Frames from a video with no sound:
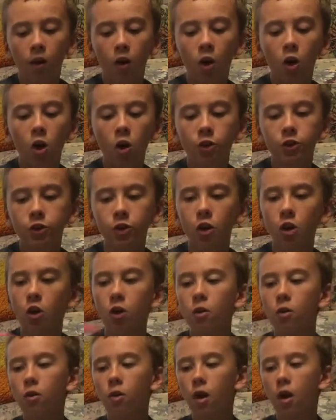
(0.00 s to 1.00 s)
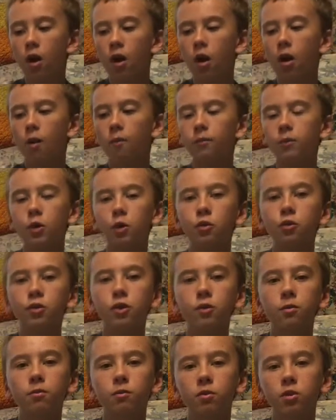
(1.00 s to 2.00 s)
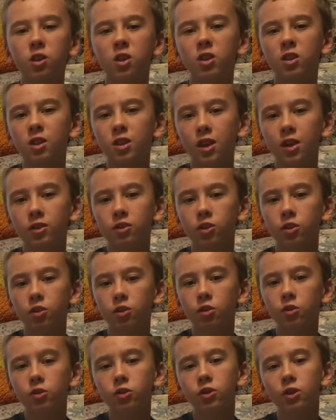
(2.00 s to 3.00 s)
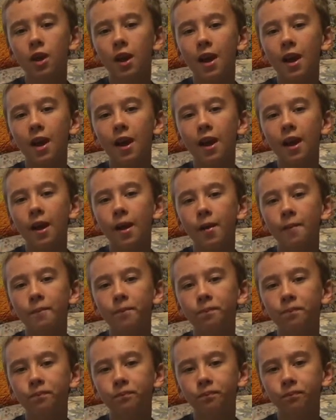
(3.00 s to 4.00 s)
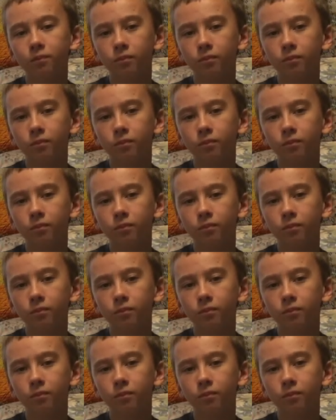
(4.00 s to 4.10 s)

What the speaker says: Also, use some scissors, and